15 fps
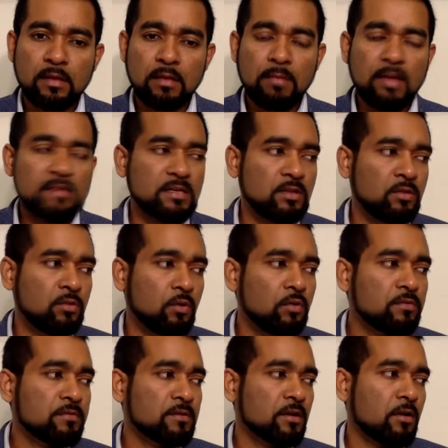Imagine
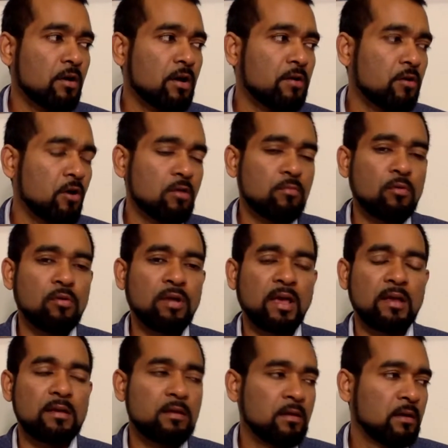those steroid, hormone,
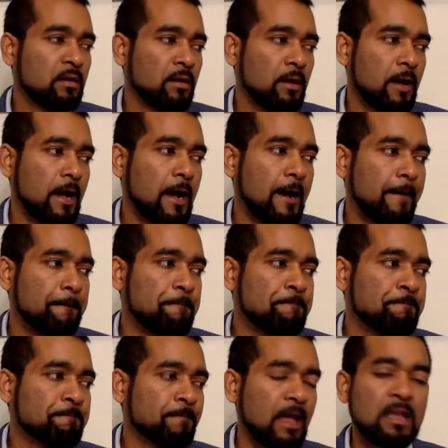and
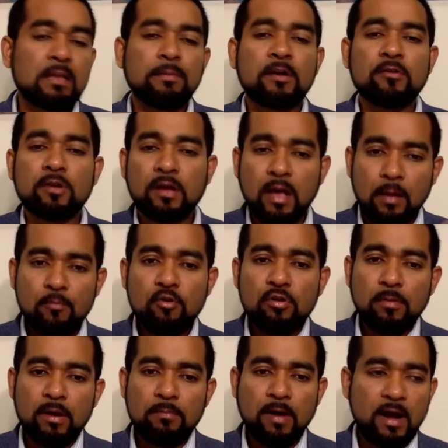antibiotic come
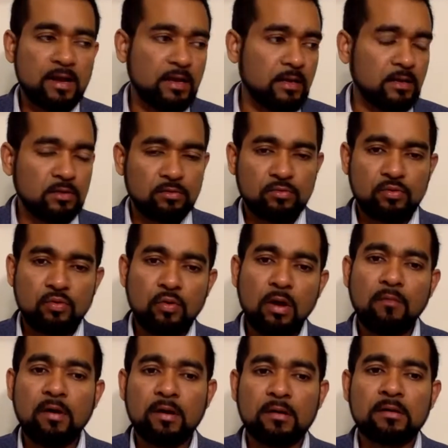to our body through
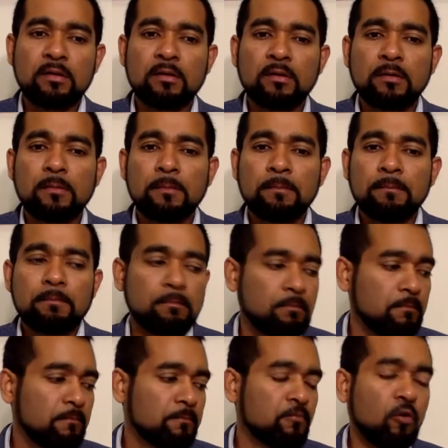our
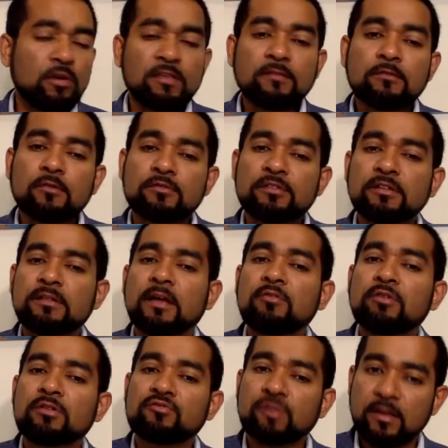protein sources that
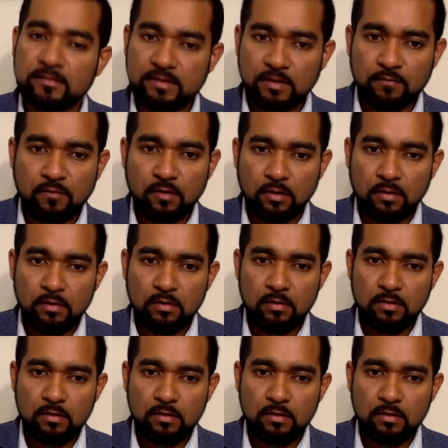we are trusting for.